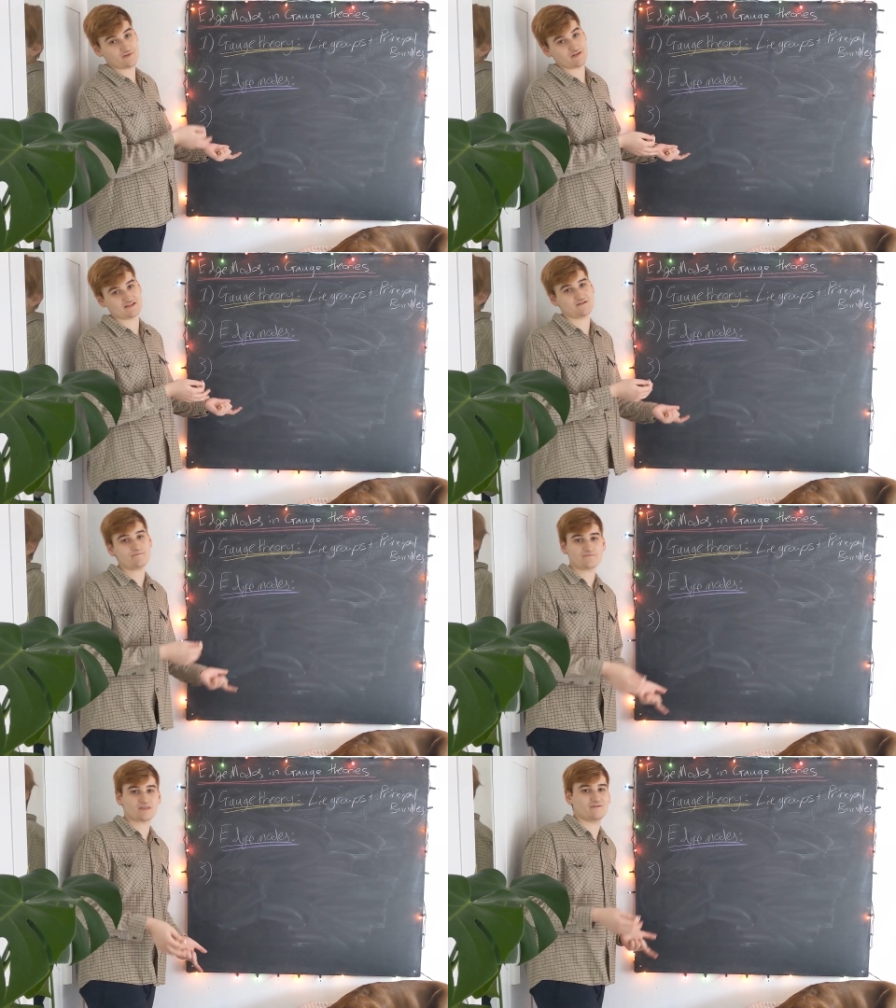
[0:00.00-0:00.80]

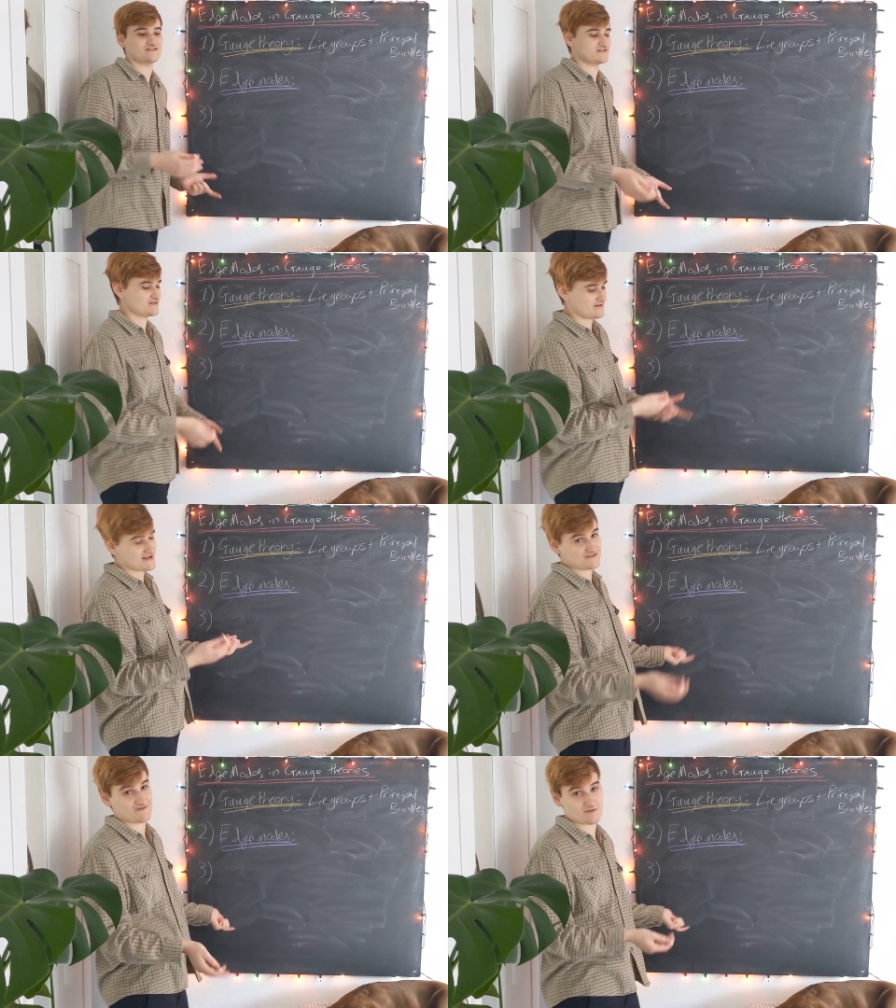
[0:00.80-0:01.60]
formalism, which
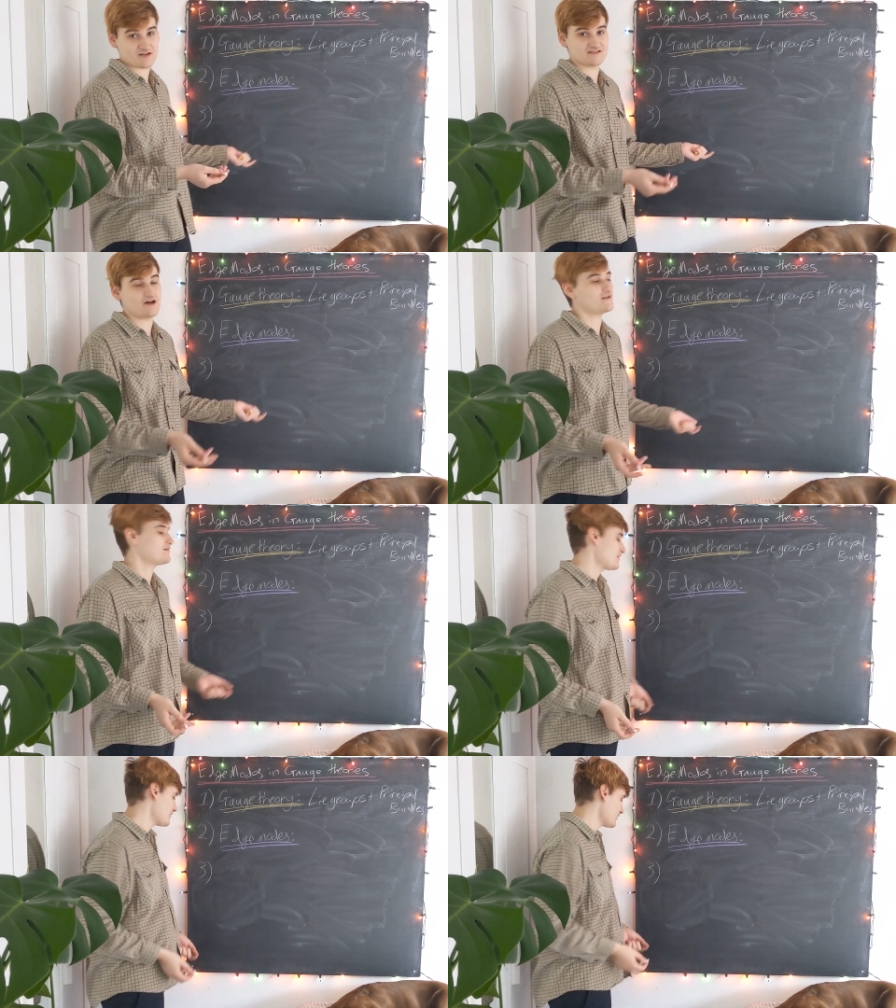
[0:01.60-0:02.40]
hasn't really been done